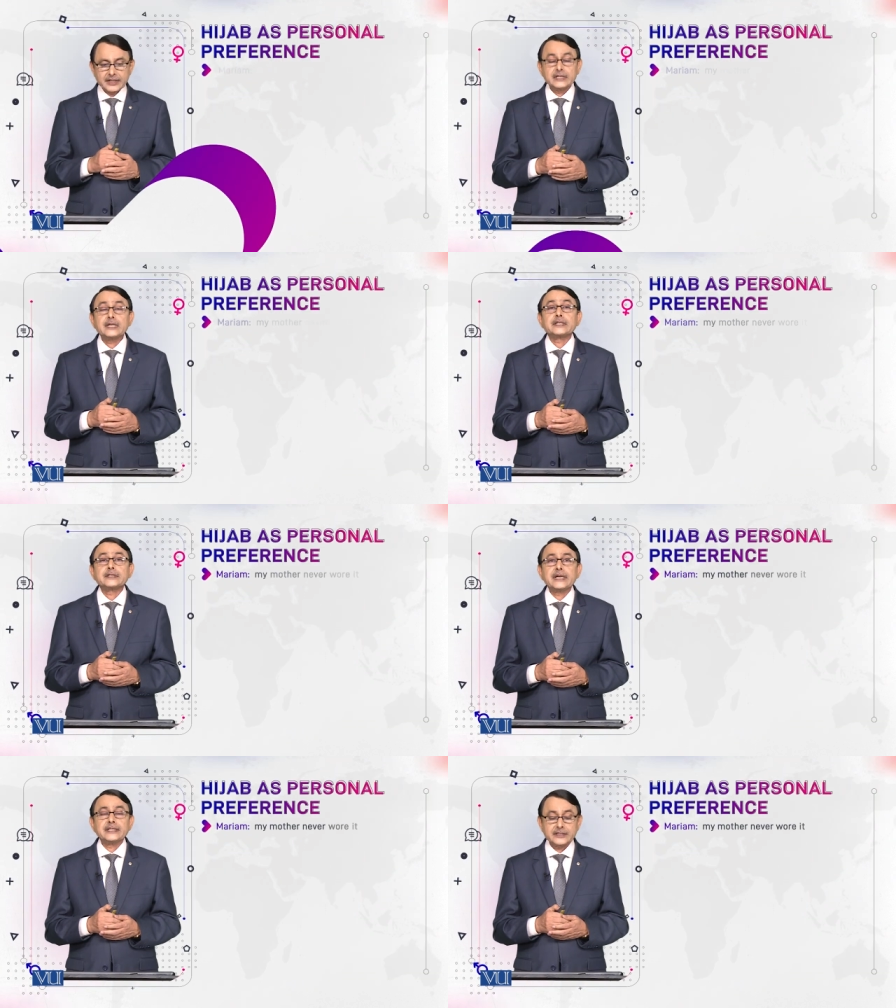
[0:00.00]
here
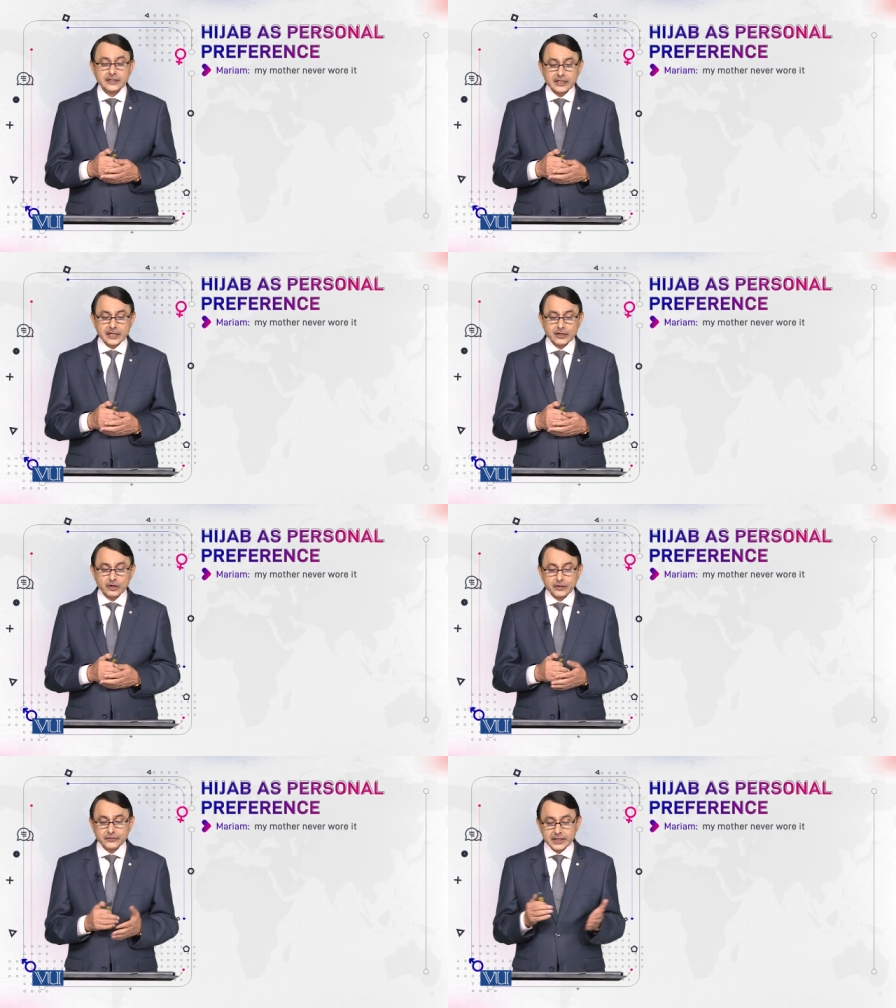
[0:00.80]
is another
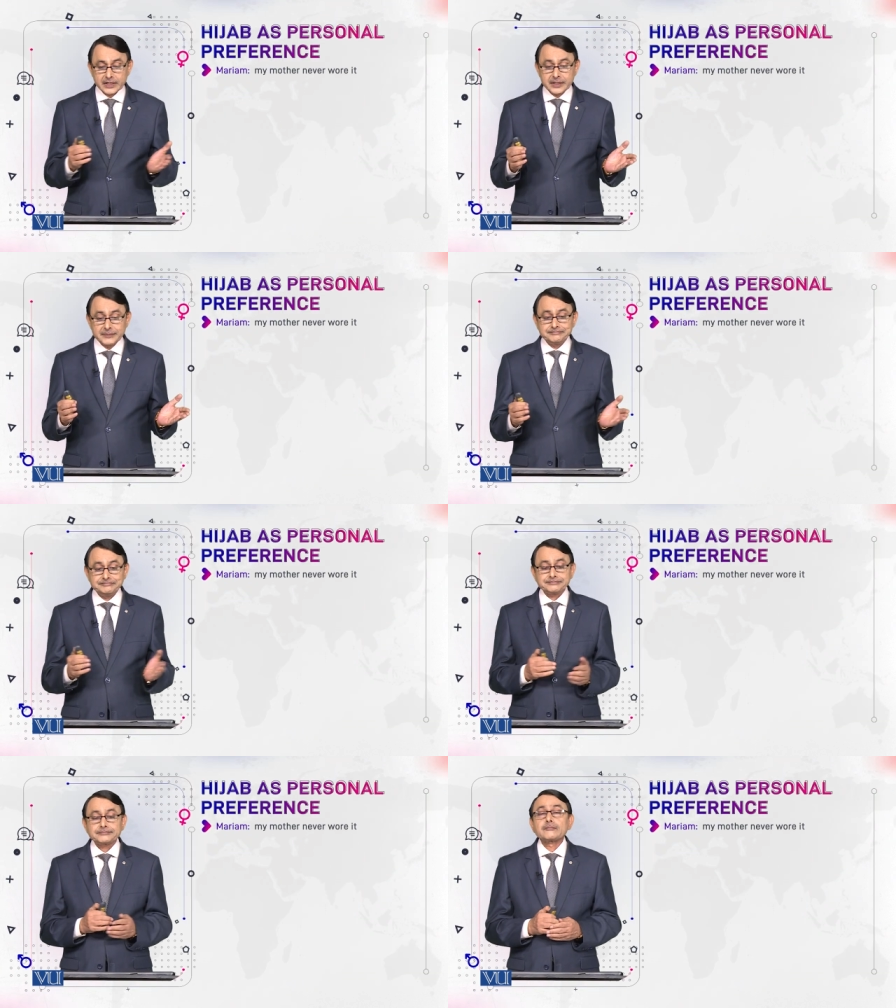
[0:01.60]
dialogue where
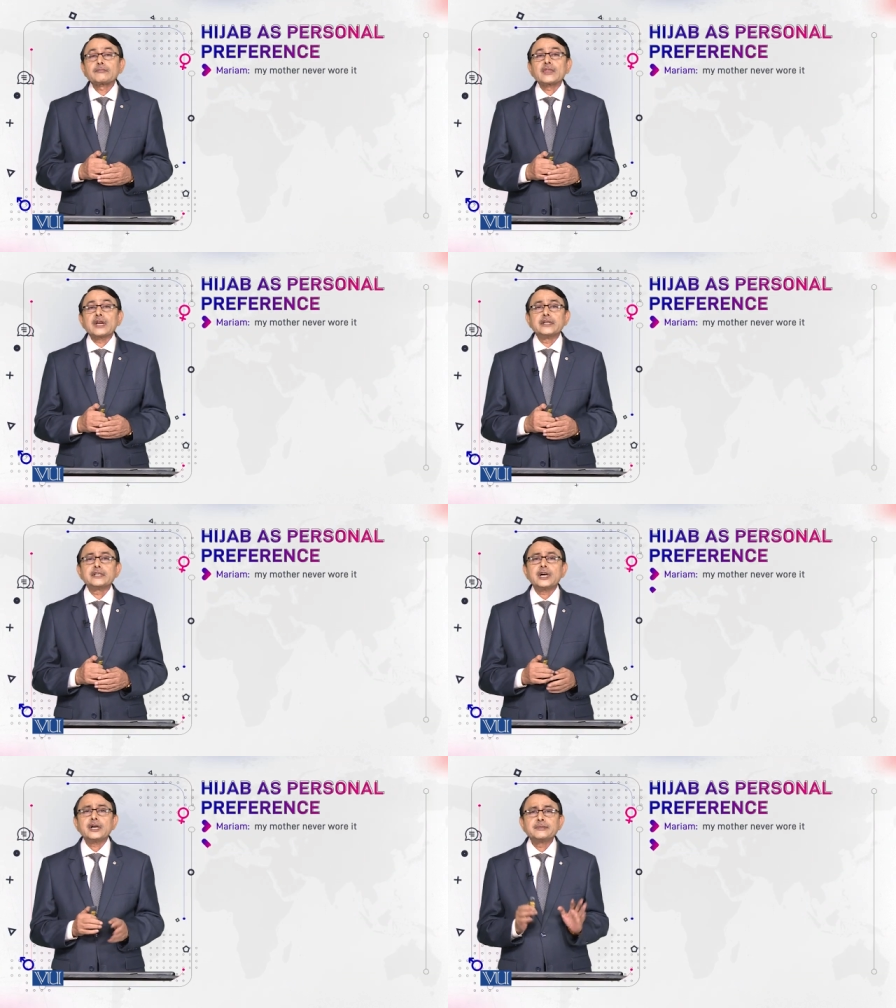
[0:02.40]

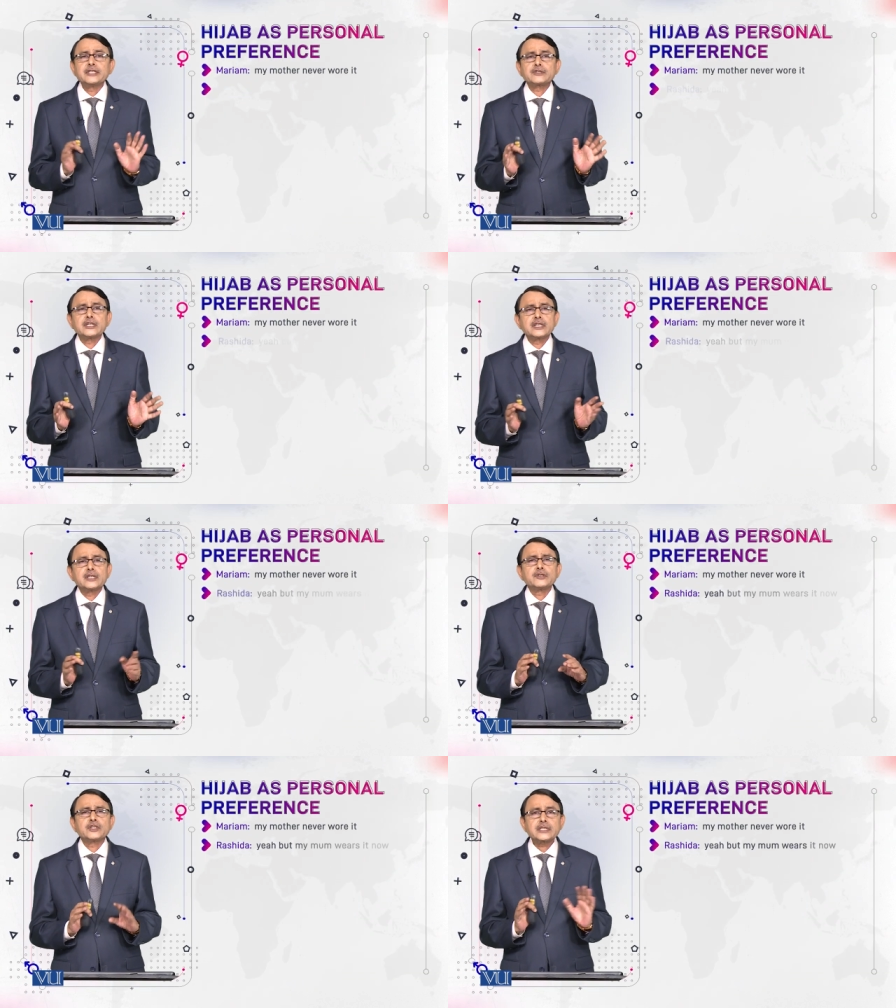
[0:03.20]
hijab is
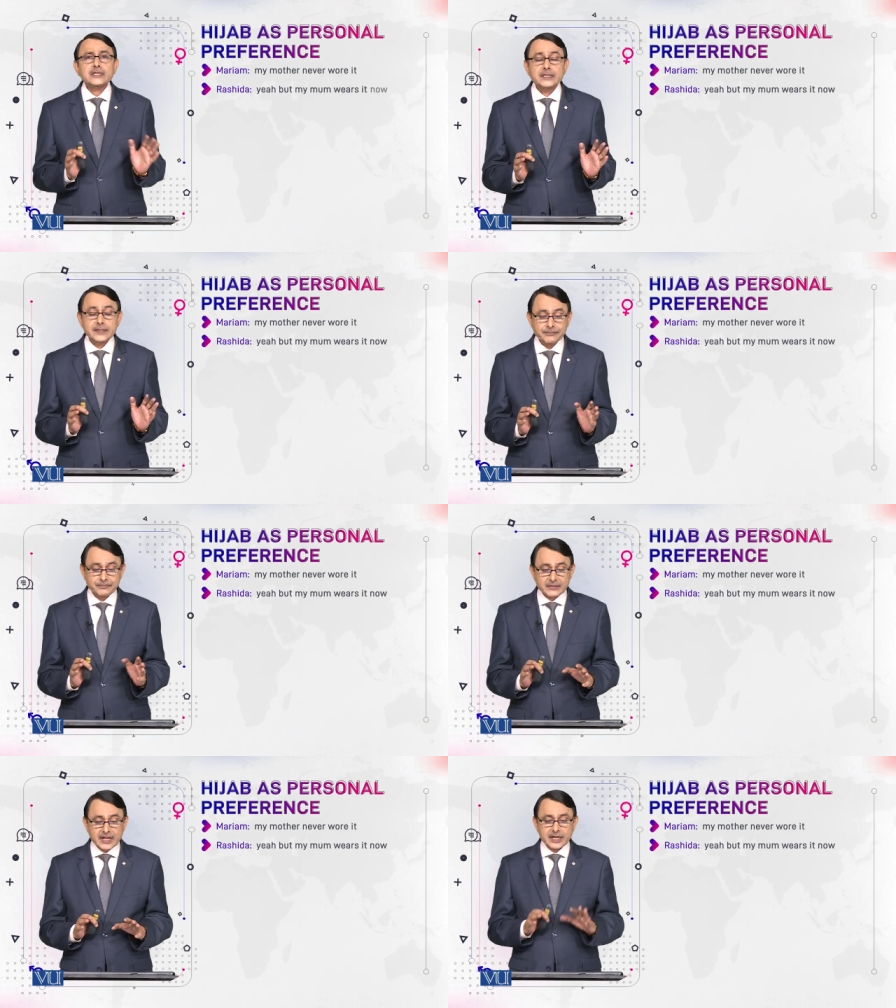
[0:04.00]
taken just
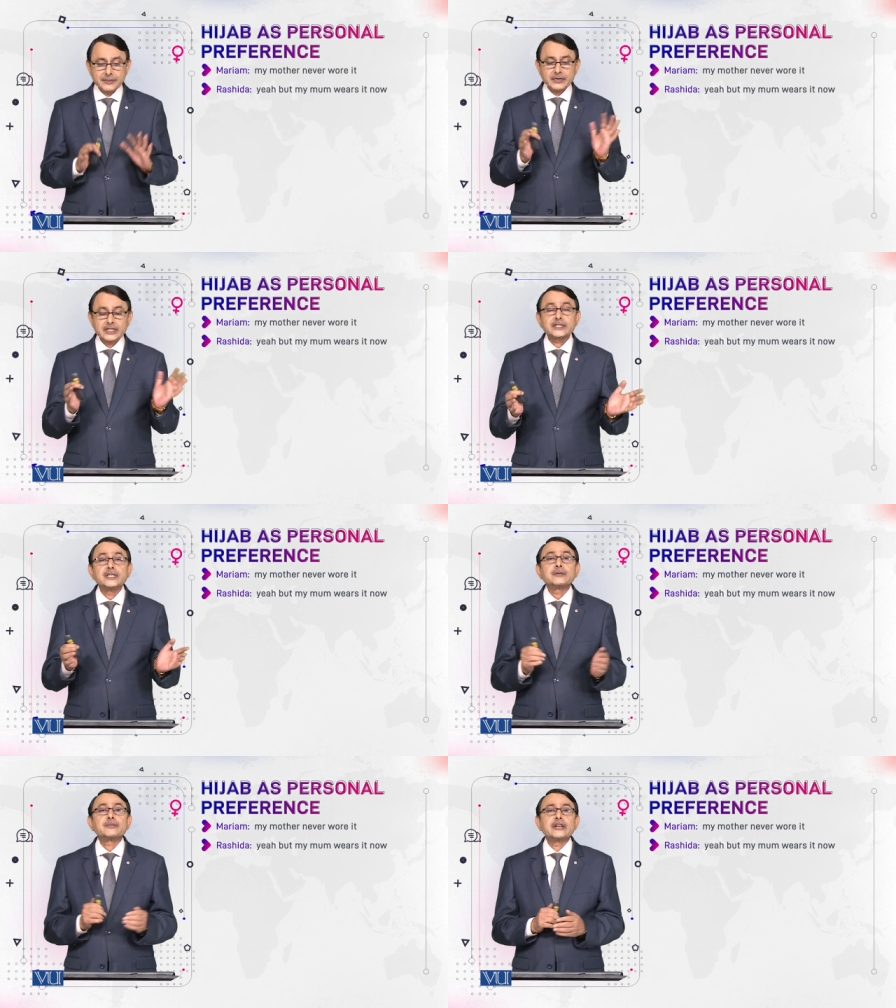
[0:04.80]
a
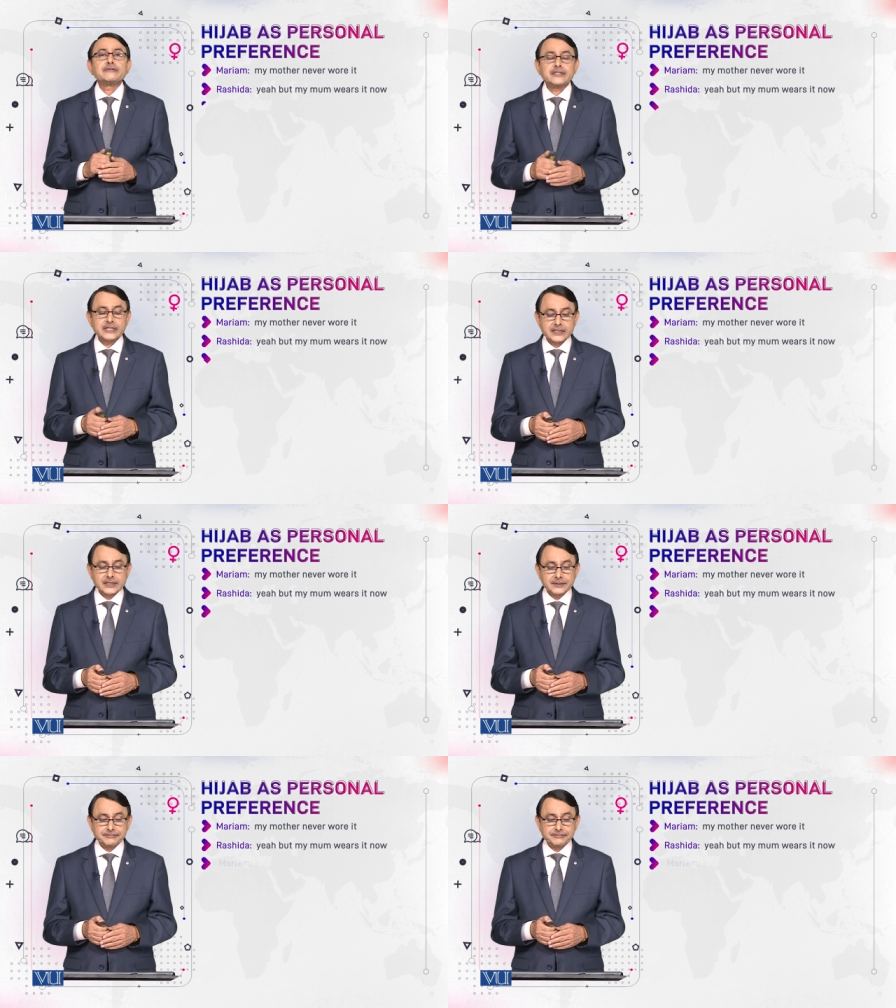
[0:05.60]
personal preference.